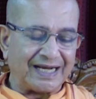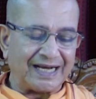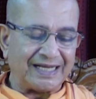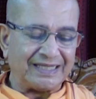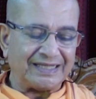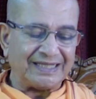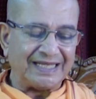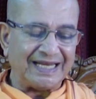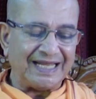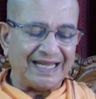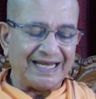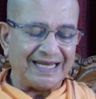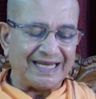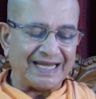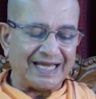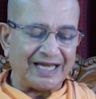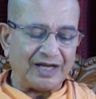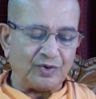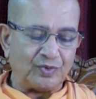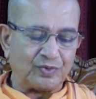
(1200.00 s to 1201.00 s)
are three
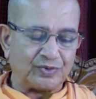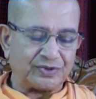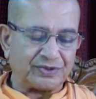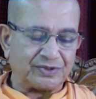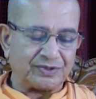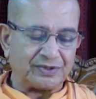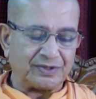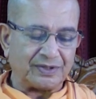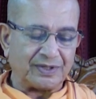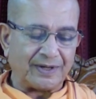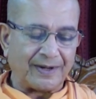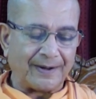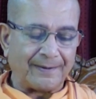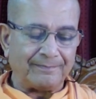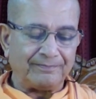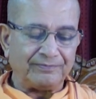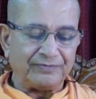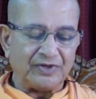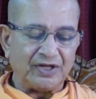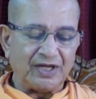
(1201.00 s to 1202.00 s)
nerves
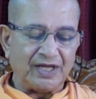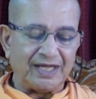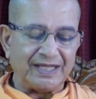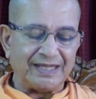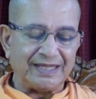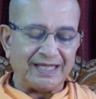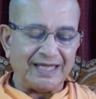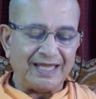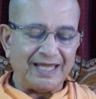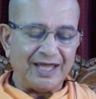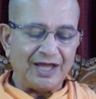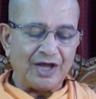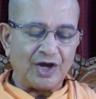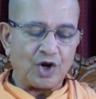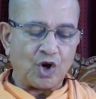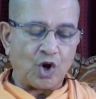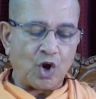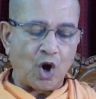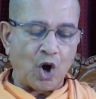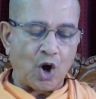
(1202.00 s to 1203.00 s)
in the
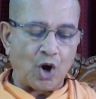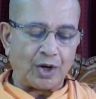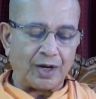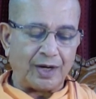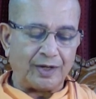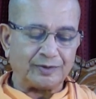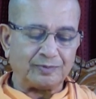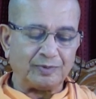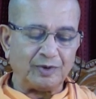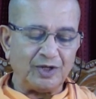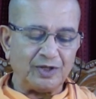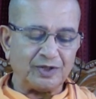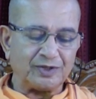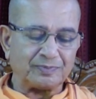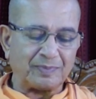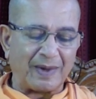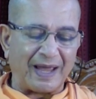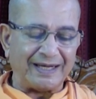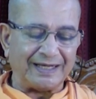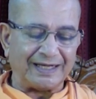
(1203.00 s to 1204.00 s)

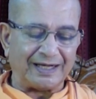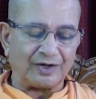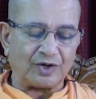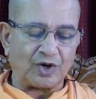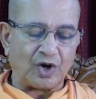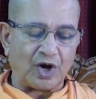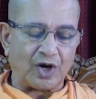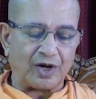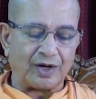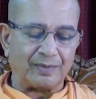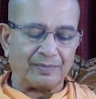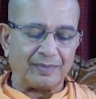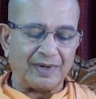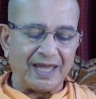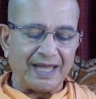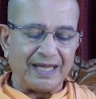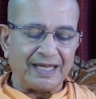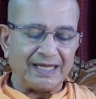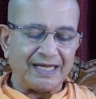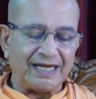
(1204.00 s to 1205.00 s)
spinal column,
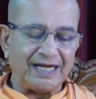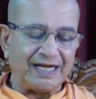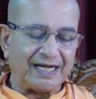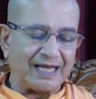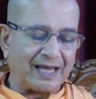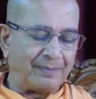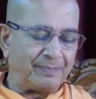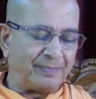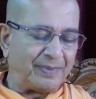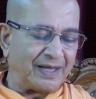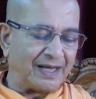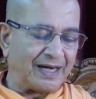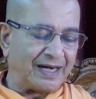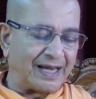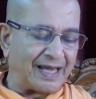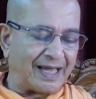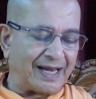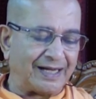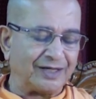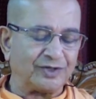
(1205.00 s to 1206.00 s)
Ida,
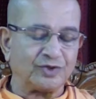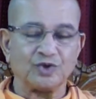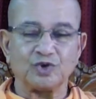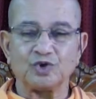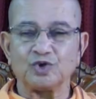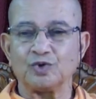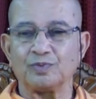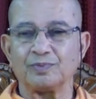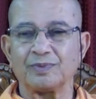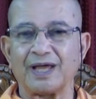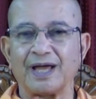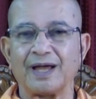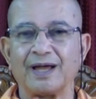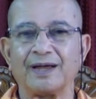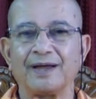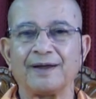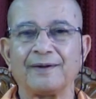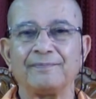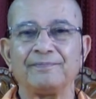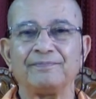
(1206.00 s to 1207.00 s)
Pingala and Sushumna.
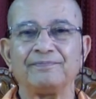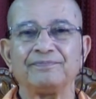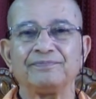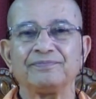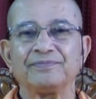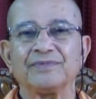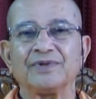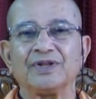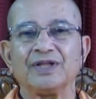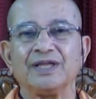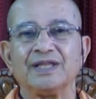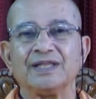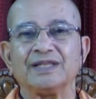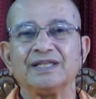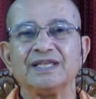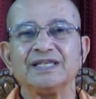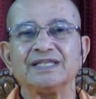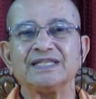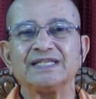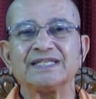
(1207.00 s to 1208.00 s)

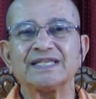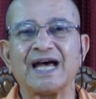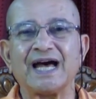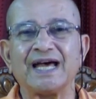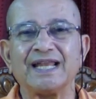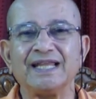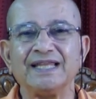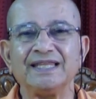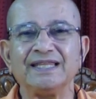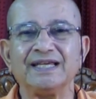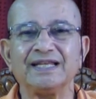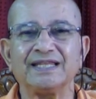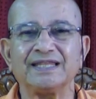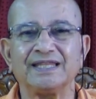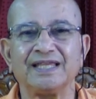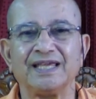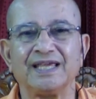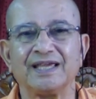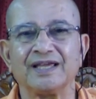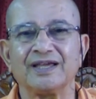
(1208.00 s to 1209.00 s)
This is another
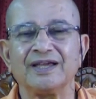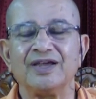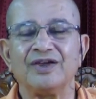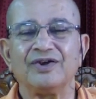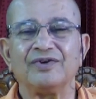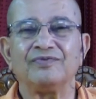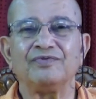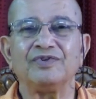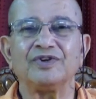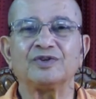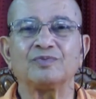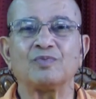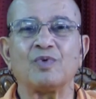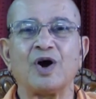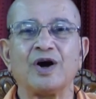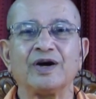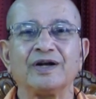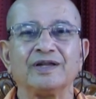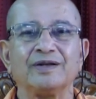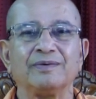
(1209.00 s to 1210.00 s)
thing which
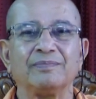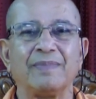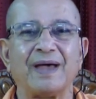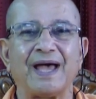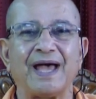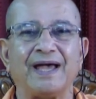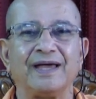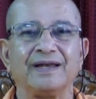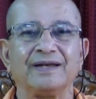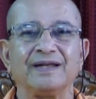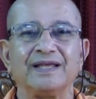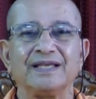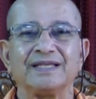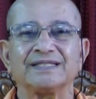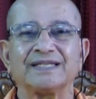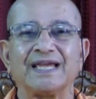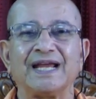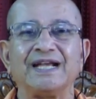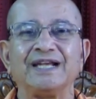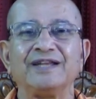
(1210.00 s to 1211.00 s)
modern man,
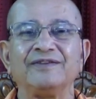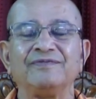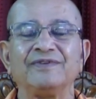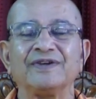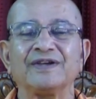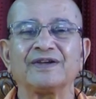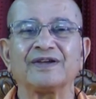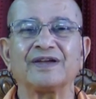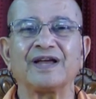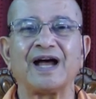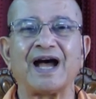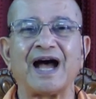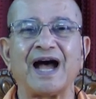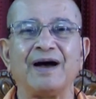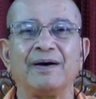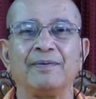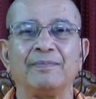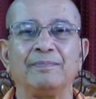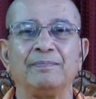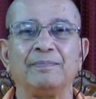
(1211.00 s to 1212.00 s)
scientific
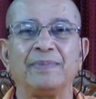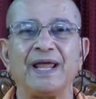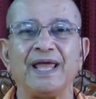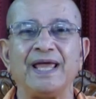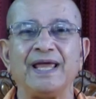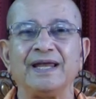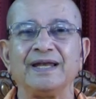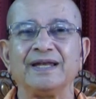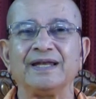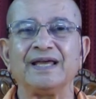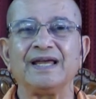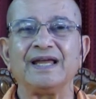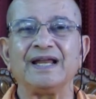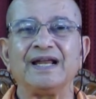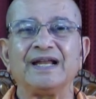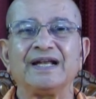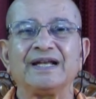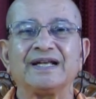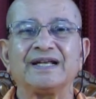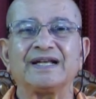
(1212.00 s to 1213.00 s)

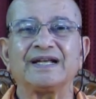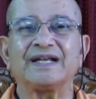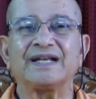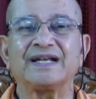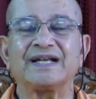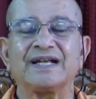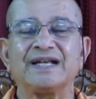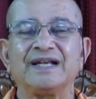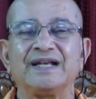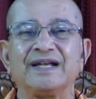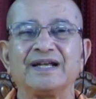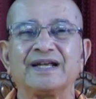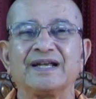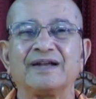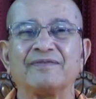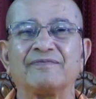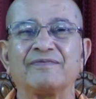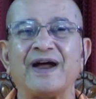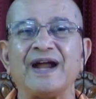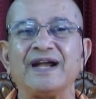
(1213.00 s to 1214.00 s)
brain
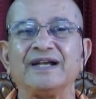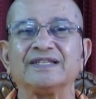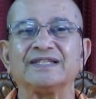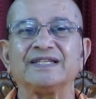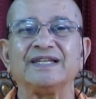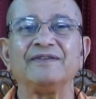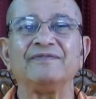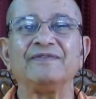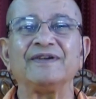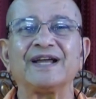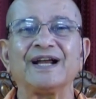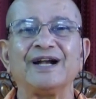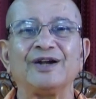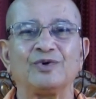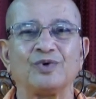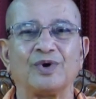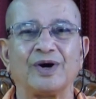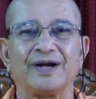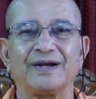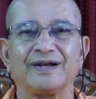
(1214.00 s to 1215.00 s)
finds difficult
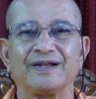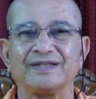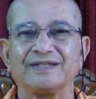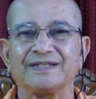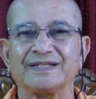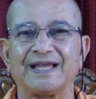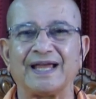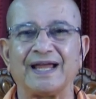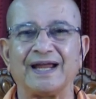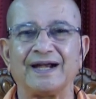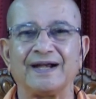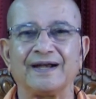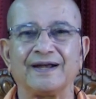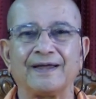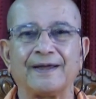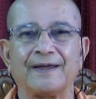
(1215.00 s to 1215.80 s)
to understand.